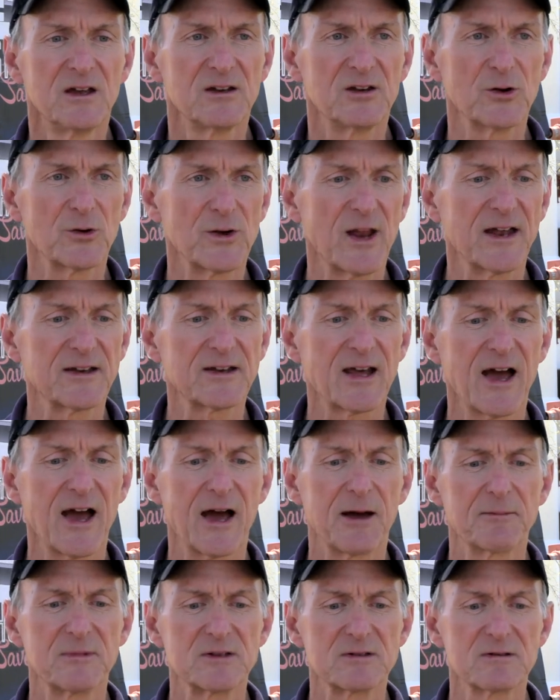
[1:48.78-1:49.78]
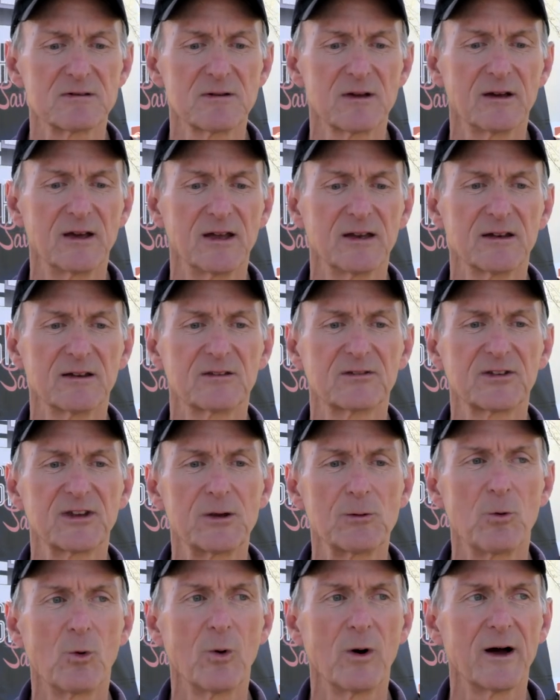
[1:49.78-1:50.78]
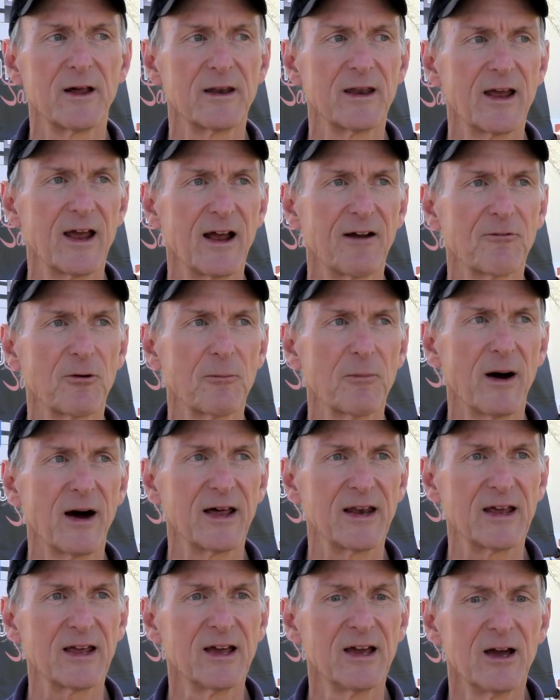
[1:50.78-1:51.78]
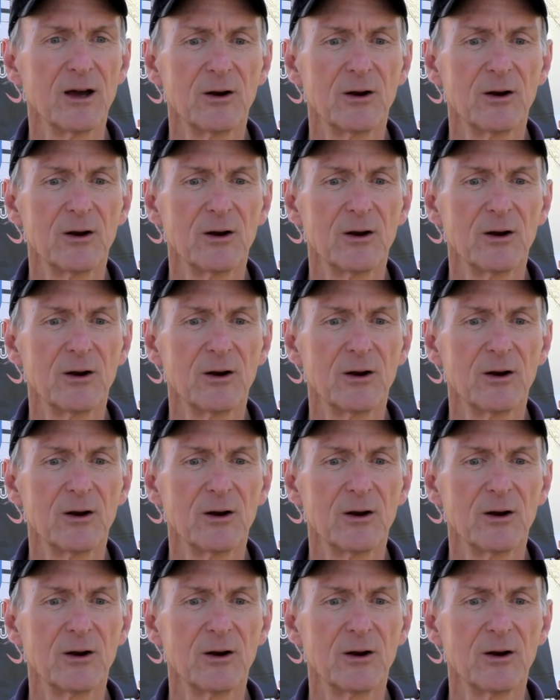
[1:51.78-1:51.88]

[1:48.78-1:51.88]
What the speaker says: during that time and see what everybody